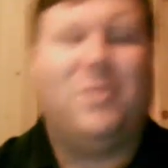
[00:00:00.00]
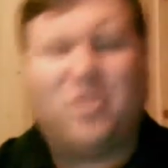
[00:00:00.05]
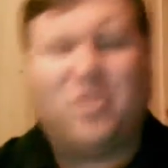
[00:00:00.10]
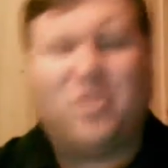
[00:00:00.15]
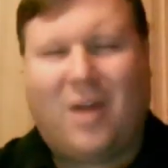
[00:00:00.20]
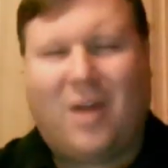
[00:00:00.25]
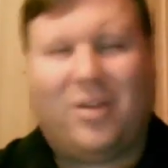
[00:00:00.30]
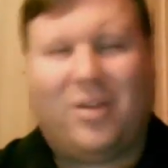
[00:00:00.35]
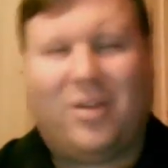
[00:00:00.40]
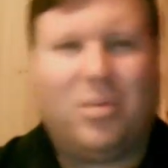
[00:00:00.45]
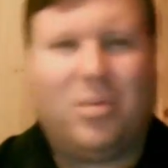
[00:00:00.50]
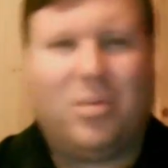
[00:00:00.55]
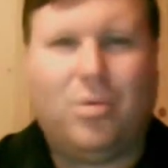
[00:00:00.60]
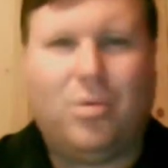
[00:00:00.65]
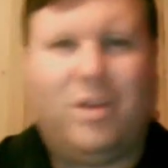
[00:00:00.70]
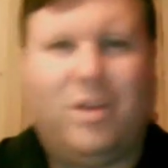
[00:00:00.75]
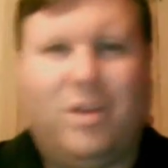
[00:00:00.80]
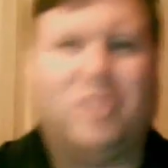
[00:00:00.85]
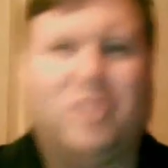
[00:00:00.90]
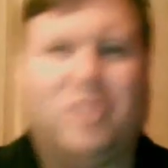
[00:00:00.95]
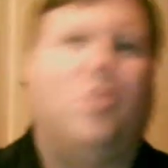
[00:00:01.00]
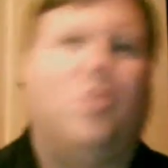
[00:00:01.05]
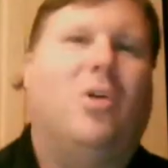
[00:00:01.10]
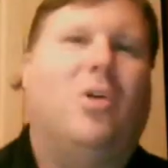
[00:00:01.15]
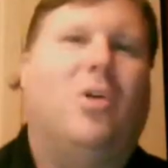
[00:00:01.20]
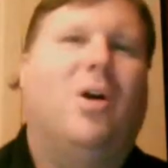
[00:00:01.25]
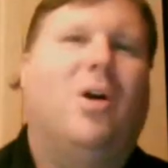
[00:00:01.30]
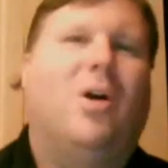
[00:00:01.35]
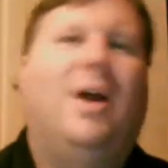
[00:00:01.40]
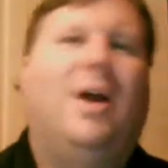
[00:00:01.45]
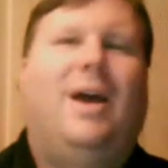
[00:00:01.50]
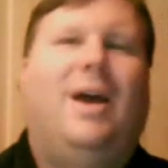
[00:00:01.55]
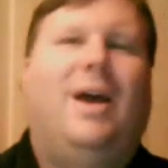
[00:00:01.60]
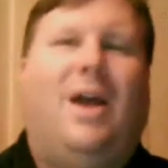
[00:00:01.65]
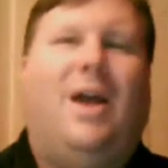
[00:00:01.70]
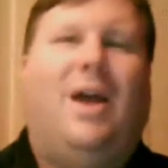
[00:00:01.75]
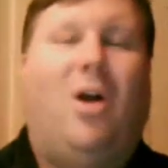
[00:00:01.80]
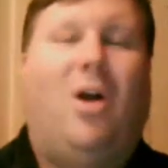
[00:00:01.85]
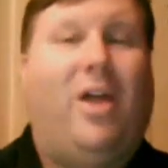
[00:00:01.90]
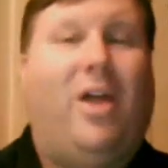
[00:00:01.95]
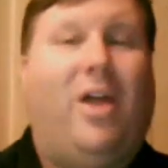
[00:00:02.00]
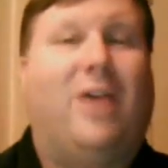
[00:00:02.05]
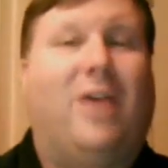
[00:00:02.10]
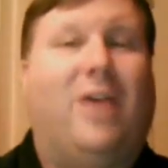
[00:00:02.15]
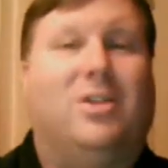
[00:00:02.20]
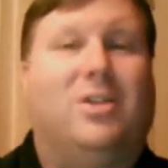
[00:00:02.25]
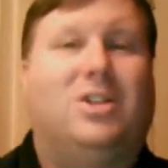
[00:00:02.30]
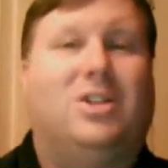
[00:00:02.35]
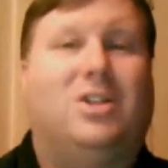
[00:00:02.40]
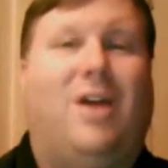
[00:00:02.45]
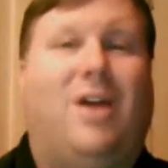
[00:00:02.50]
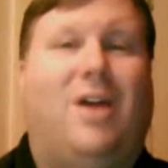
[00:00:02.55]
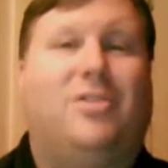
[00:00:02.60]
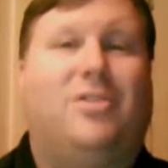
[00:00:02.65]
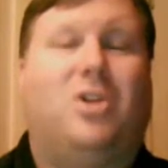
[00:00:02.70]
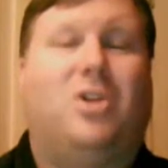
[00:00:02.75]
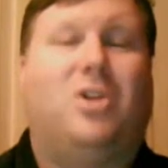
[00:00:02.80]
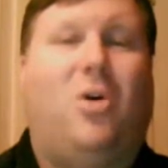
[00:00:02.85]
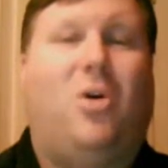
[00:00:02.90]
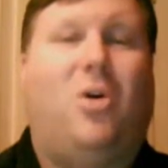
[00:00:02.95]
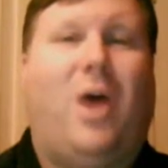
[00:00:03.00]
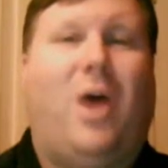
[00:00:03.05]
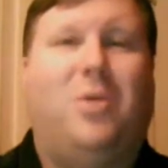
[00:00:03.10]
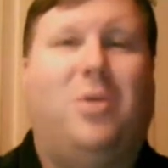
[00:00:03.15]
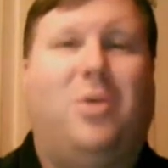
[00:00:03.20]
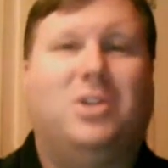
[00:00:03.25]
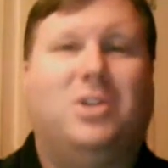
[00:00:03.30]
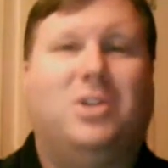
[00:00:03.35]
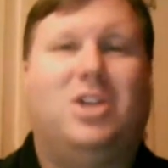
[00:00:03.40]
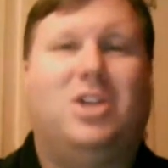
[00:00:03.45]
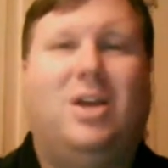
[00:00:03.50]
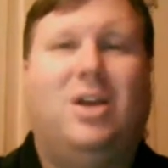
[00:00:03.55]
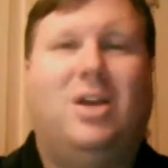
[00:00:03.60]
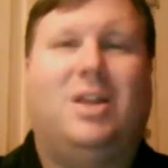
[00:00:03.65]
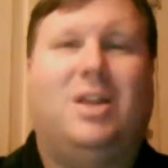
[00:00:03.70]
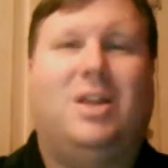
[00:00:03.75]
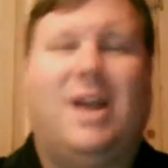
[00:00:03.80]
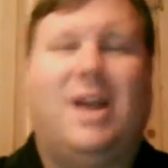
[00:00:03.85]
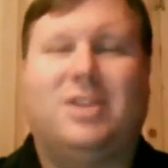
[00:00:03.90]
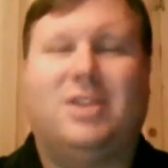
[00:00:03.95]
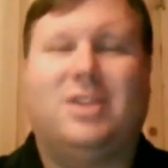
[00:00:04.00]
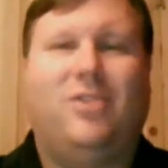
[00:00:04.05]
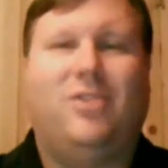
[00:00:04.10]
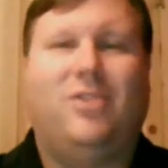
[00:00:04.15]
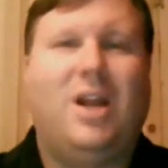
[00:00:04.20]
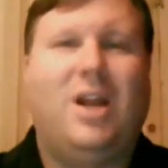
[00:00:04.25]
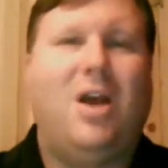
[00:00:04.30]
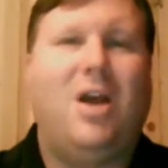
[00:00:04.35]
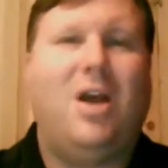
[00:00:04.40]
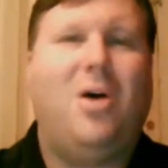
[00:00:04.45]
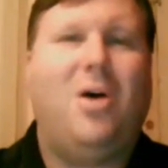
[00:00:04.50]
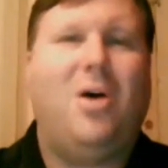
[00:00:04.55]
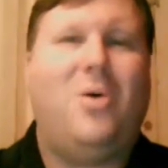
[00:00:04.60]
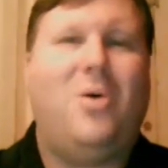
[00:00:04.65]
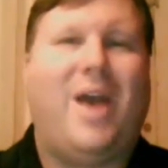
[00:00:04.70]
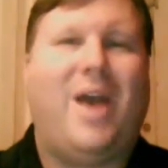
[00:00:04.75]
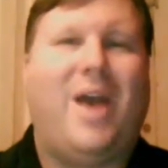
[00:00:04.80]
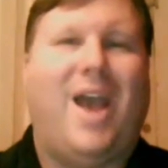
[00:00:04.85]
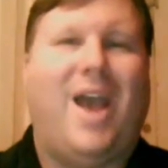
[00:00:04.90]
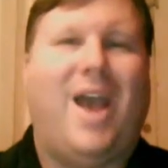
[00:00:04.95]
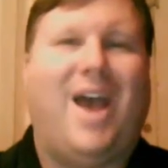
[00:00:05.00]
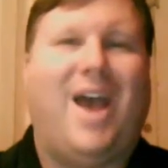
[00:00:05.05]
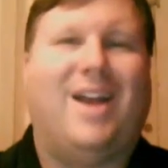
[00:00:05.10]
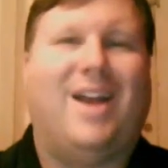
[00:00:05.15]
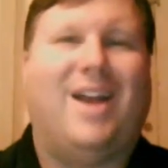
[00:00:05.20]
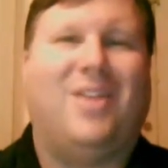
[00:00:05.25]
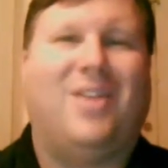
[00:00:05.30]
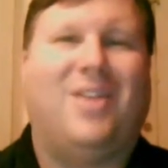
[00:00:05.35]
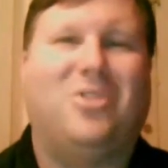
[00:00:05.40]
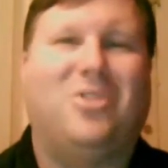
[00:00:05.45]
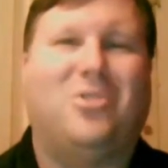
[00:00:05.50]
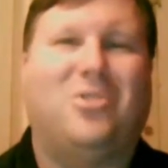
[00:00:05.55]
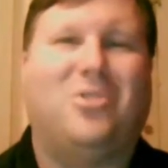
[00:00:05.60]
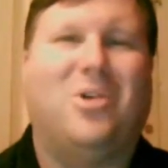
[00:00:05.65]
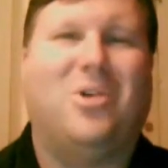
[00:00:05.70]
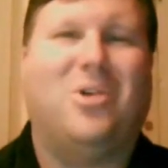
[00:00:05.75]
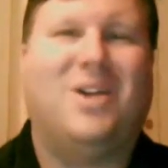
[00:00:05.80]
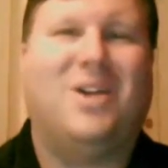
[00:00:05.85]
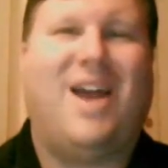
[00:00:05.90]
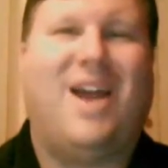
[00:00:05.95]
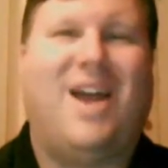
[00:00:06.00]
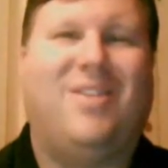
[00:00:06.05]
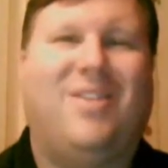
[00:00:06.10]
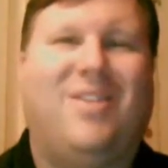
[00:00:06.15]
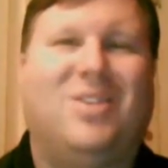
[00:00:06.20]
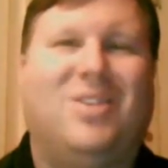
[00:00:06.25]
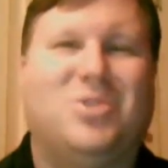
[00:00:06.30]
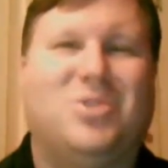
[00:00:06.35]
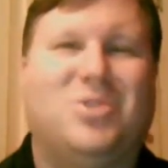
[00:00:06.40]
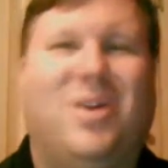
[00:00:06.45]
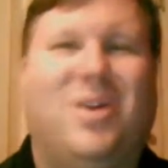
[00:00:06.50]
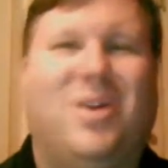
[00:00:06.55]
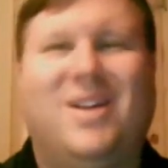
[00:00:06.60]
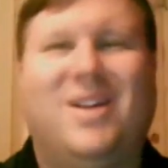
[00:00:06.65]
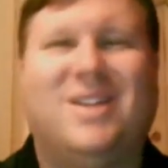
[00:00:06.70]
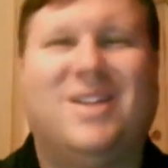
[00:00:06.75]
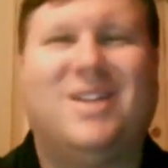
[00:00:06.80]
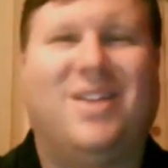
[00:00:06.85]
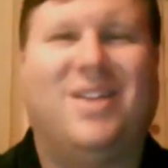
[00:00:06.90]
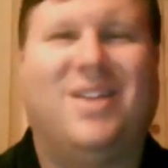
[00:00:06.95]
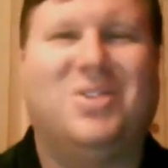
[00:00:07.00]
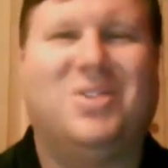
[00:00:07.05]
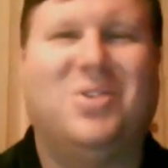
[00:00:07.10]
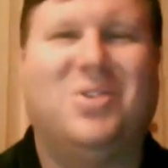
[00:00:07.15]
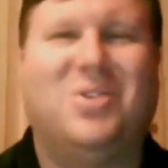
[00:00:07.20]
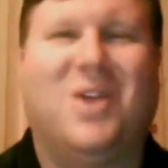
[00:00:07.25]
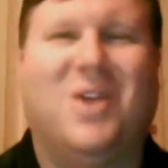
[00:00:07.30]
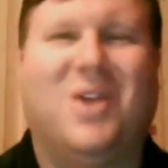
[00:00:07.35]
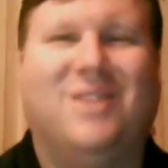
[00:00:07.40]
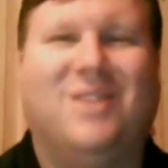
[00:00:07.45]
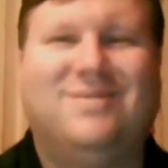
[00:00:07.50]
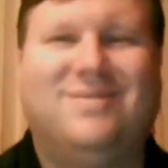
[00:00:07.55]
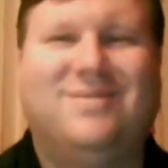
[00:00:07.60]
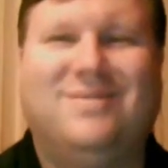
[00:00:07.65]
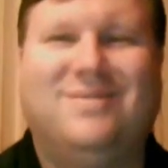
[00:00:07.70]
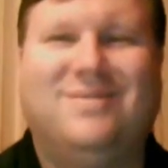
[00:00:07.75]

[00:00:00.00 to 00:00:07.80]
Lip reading: traveling through Lismore, and all that good stuff. So I hope to see you in the next video, and I look forward to having you join us on the tour.